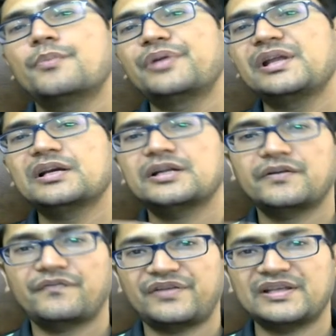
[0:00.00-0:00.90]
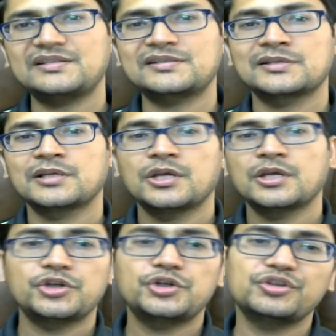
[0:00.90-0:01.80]
bring a defense
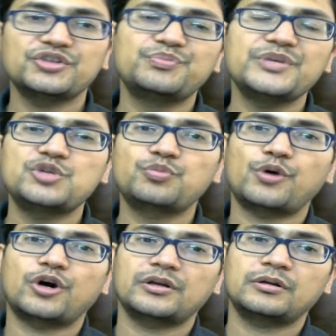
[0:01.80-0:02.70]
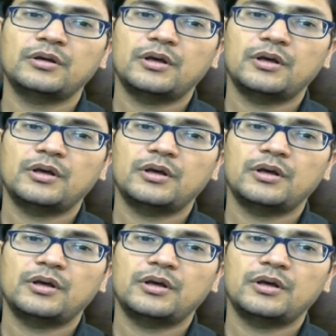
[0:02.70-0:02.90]
to this b2 pawn